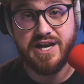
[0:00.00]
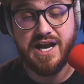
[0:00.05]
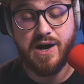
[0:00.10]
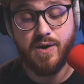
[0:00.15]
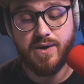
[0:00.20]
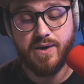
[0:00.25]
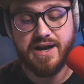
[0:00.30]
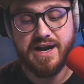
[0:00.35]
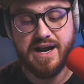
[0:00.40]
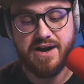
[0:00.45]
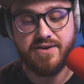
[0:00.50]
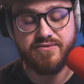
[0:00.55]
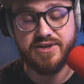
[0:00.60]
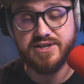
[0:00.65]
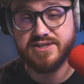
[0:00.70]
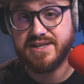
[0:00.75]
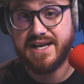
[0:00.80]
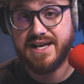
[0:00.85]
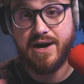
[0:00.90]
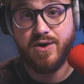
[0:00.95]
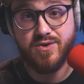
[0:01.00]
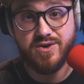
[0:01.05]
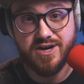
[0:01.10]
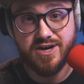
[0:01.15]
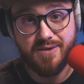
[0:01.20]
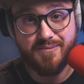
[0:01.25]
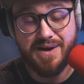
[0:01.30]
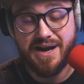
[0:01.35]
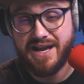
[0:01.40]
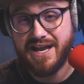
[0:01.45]
Now I have this
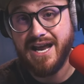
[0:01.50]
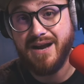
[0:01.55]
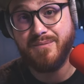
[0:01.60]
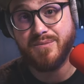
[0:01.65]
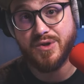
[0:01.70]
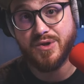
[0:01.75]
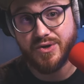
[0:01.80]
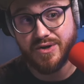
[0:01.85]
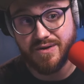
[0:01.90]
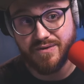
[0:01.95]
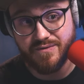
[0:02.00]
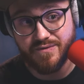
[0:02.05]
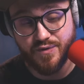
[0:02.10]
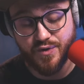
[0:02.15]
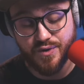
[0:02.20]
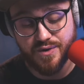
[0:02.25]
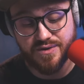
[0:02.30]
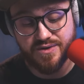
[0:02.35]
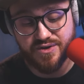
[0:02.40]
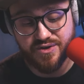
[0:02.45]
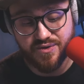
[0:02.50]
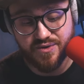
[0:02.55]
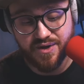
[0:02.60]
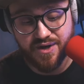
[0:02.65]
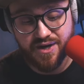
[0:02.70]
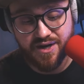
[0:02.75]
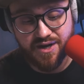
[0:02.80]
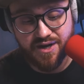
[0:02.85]
outcome I am looking forward to.